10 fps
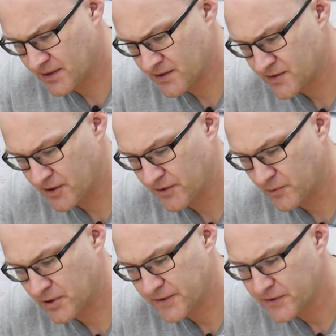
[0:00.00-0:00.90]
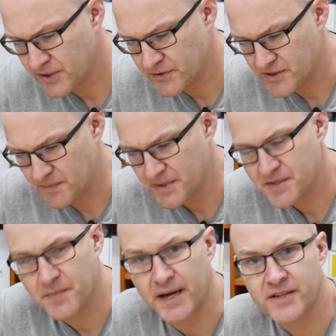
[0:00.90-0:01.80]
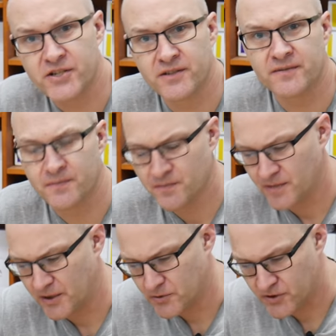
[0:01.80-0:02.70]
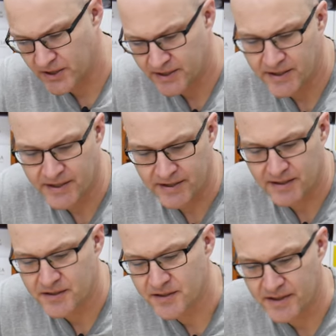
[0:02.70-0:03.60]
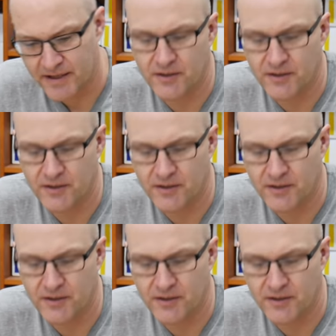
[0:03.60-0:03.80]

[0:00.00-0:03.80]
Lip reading: So wherever there is a mismatch, I will try to get it into that